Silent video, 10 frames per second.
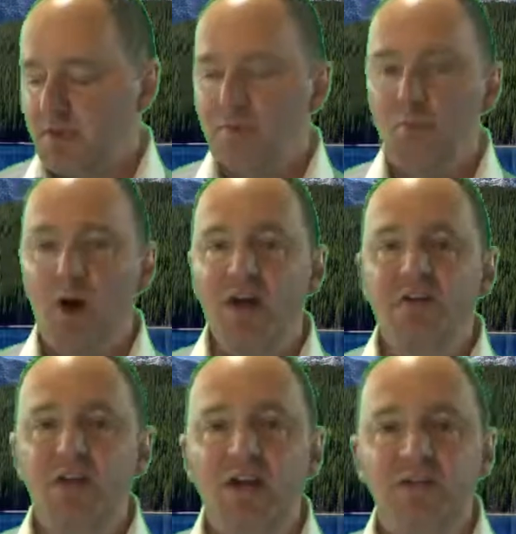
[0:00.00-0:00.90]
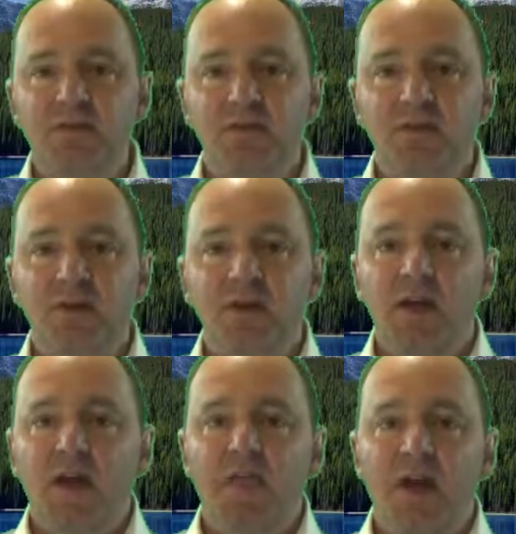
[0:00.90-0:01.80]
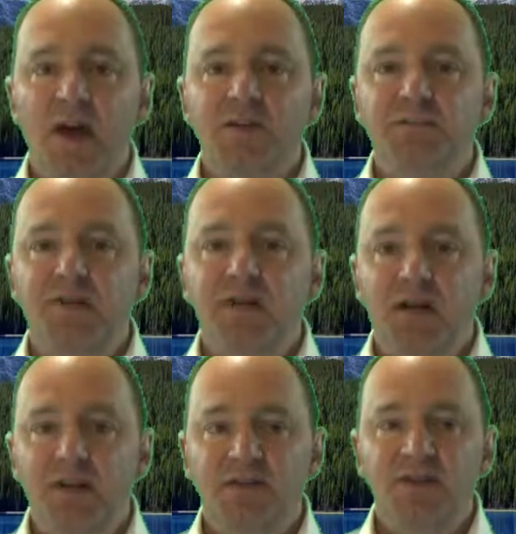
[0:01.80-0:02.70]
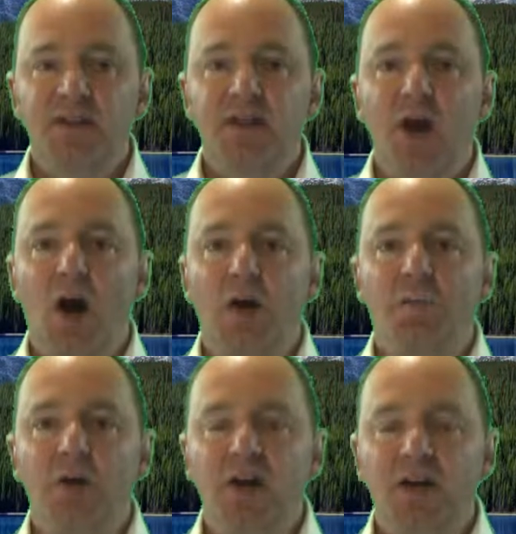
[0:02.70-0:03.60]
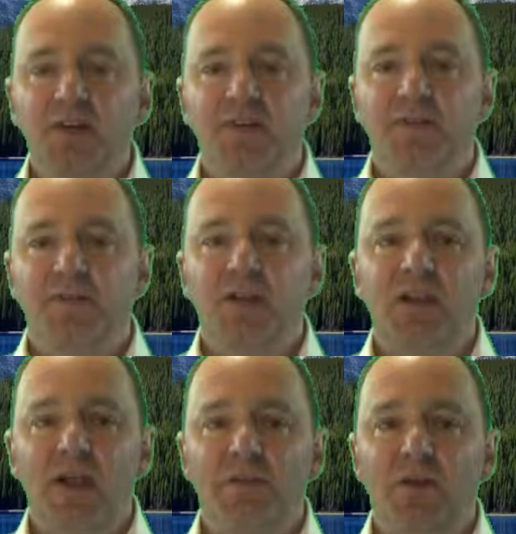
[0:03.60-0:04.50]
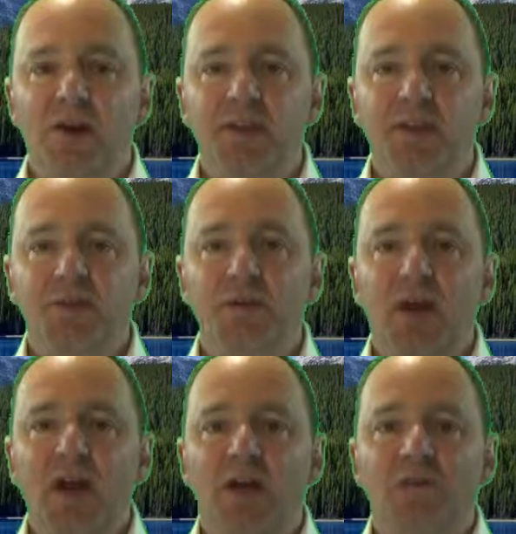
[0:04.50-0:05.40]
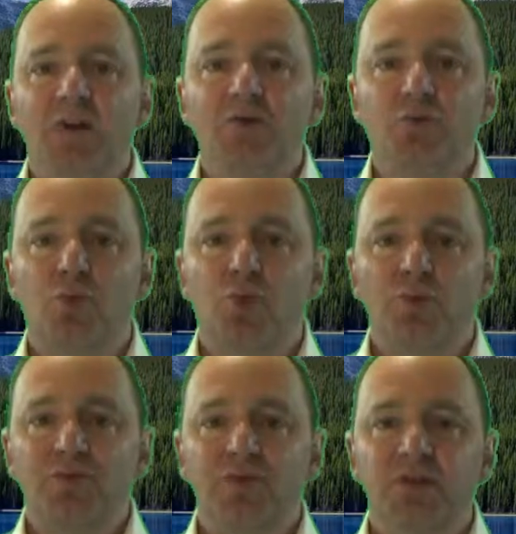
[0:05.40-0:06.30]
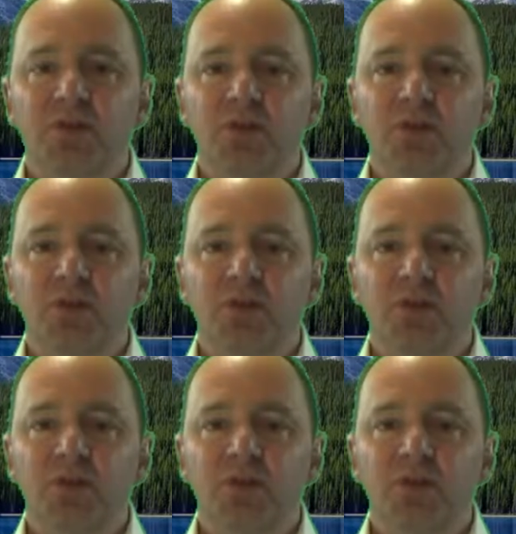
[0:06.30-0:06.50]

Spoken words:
And why is that? That is because they operate at a different level and they do not have the controls.